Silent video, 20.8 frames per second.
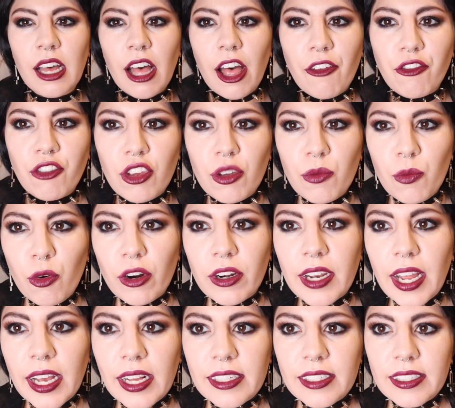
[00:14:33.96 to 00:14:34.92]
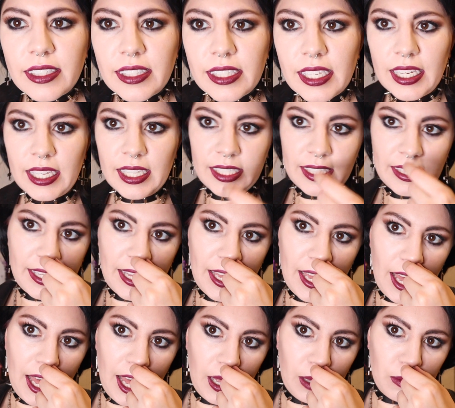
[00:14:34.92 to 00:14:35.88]
a few more necklaces.
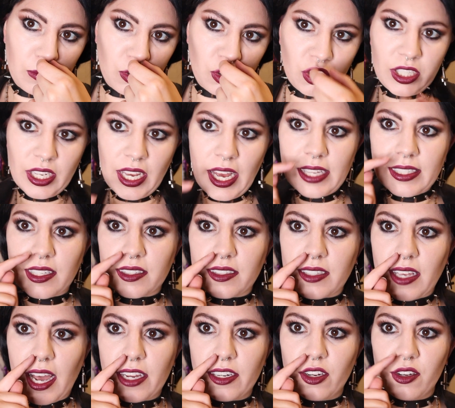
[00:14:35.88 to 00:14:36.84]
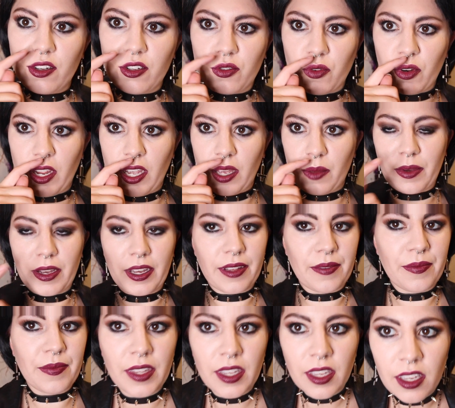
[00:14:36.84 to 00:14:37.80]
She has a side nose ring,
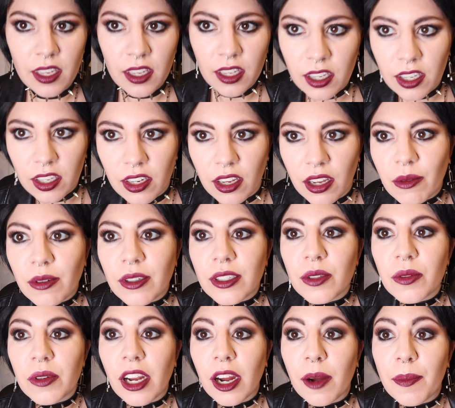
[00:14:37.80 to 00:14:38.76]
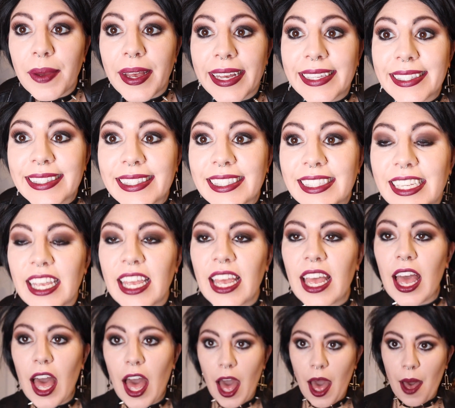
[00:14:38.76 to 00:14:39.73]
but you know, we're doing our best.
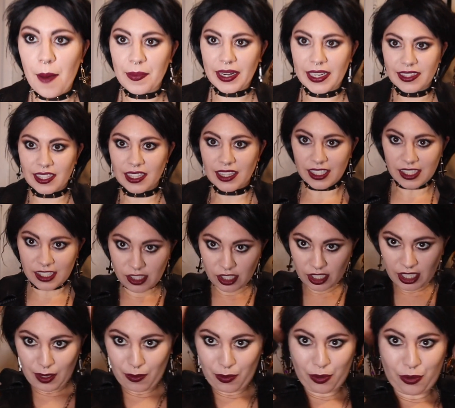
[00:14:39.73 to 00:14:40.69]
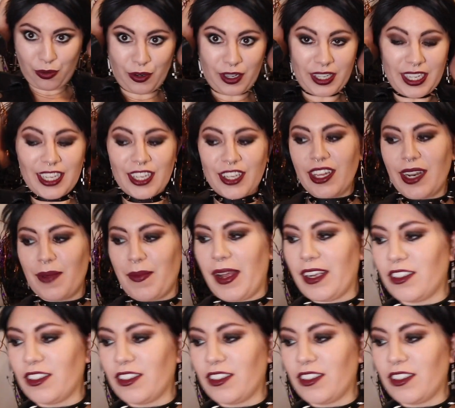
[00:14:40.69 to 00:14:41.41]
But I think this is looking pretty good. I'm